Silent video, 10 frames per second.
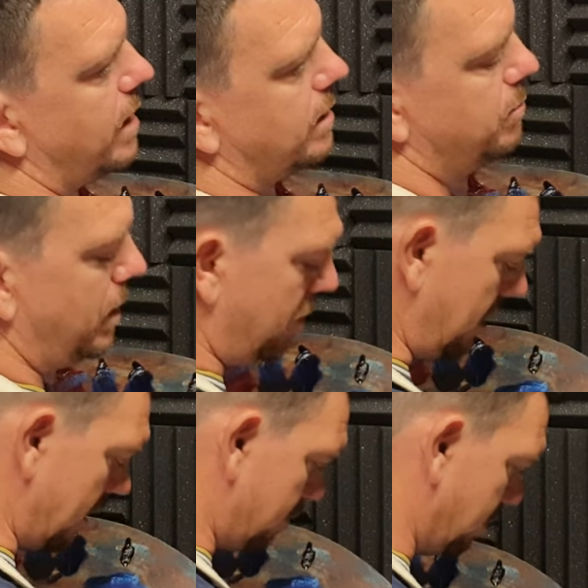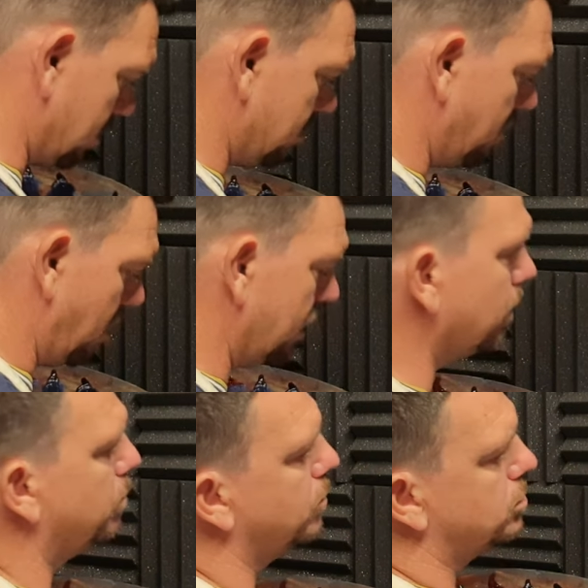fire, maybe let's put some more
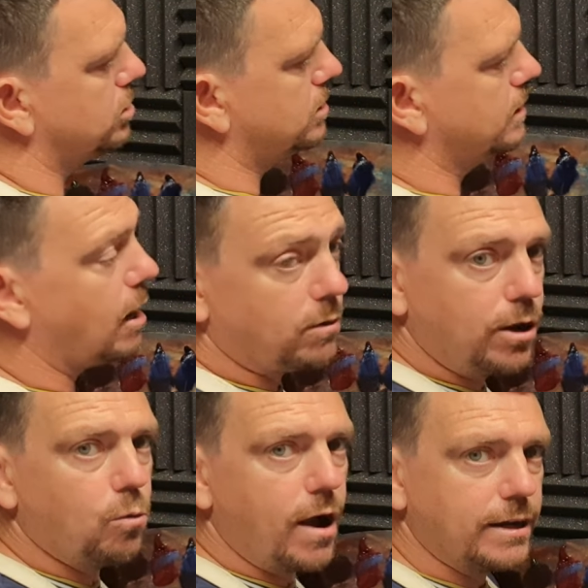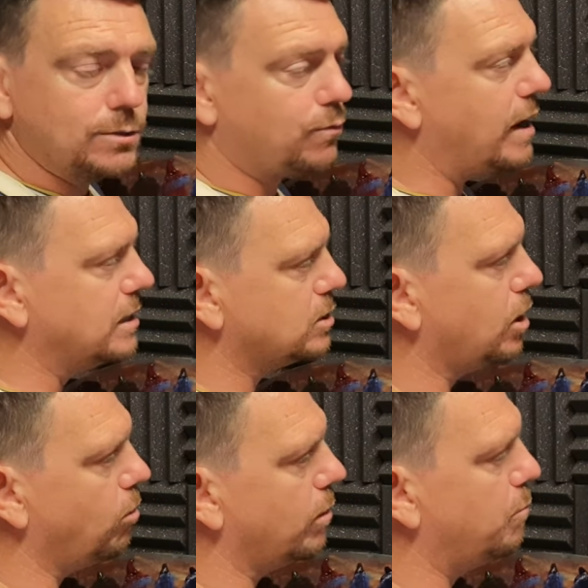little bushes in. Now we know where his fire's
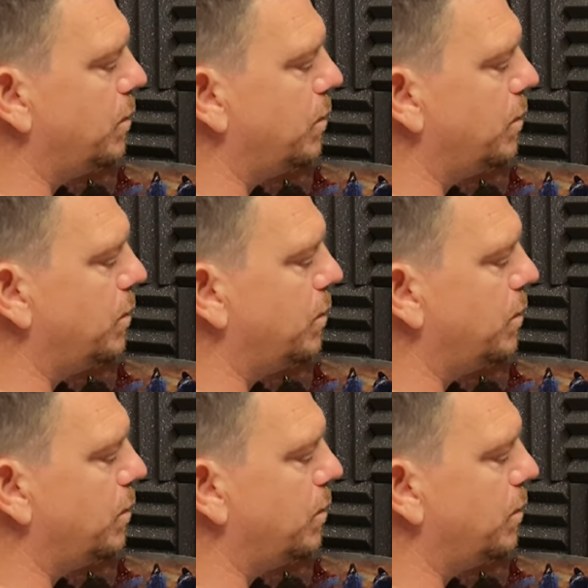going to